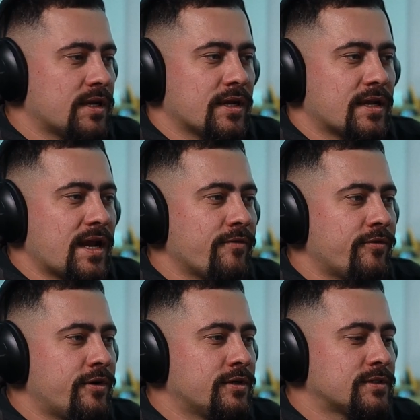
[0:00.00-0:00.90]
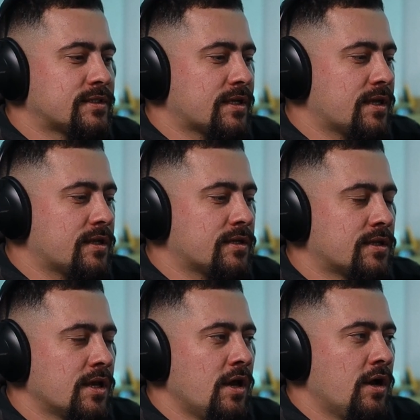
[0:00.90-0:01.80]
gaffers, and
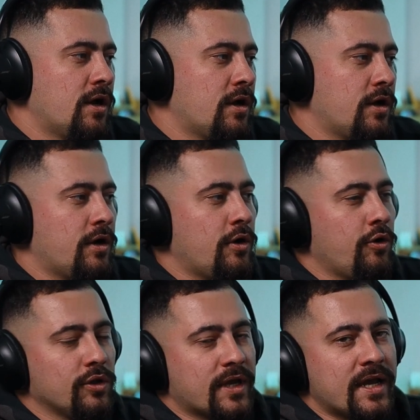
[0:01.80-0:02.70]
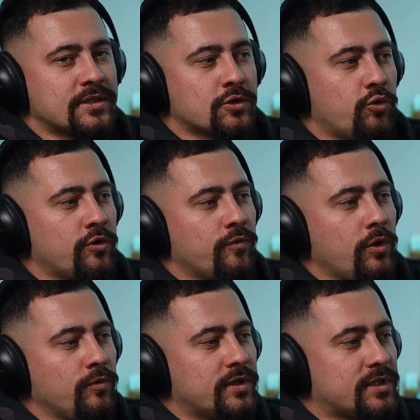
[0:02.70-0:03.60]
all guys who
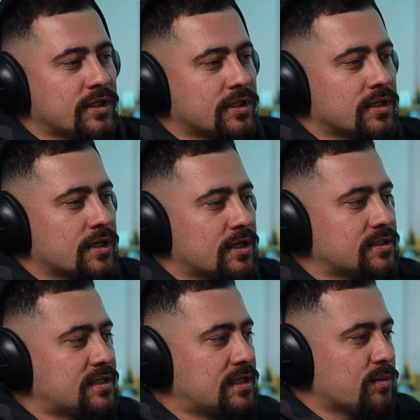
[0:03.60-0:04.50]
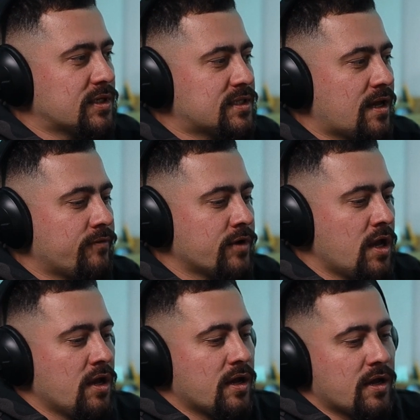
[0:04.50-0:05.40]
involved in cinema stuff.
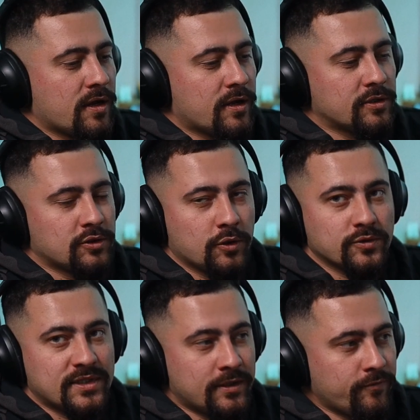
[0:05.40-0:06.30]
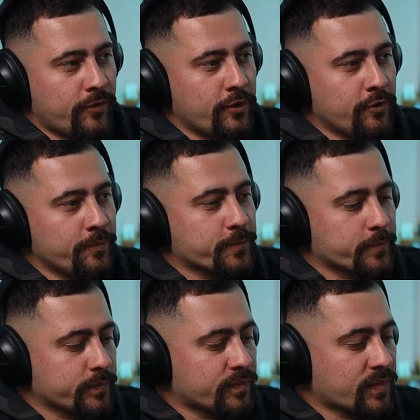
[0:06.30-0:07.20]
So thanks for you.
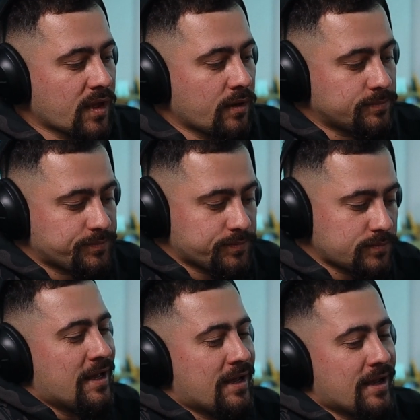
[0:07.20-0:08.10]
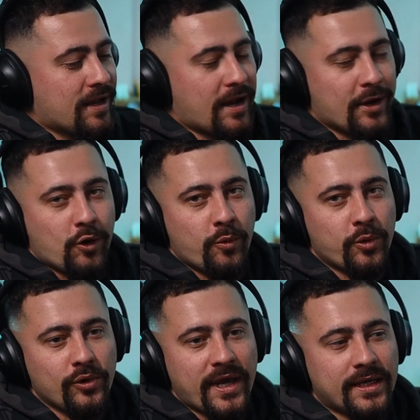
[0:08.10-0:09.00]
I hope you
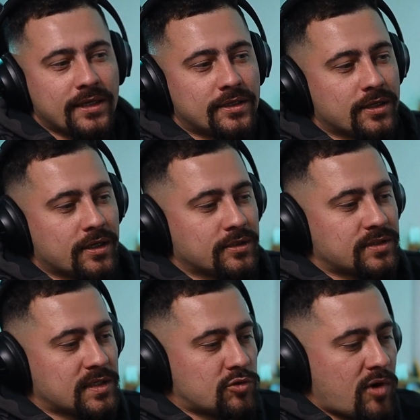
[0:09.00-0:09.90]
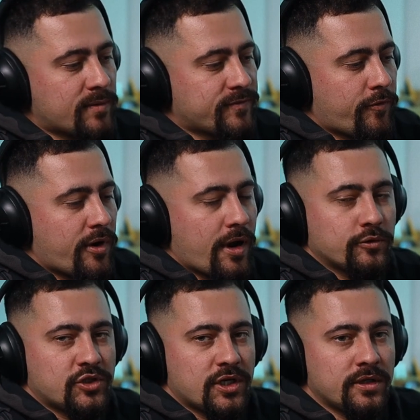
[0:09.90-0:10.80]
like it. Subscribe for our
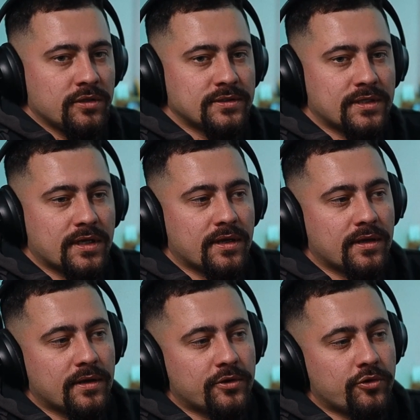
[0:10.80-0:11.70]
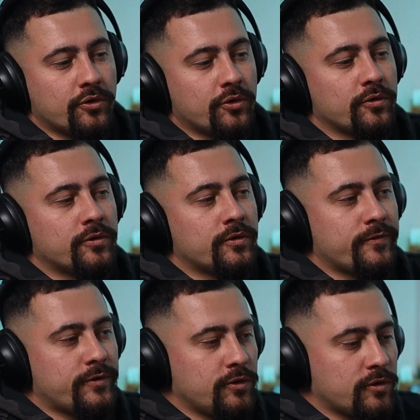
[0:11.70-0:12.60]
channels, turn on
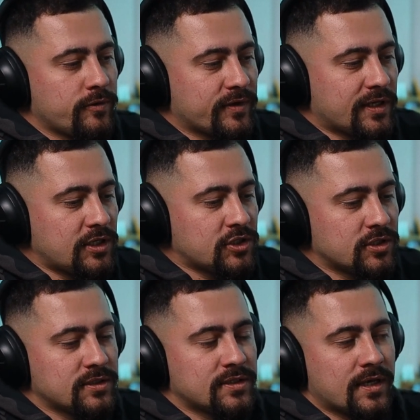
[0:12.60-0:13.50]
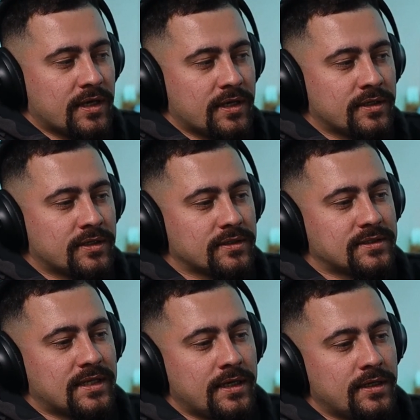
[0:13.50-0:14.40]
notifications, and
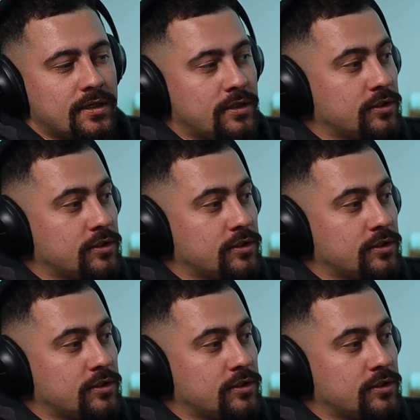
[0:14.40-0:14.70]
stay in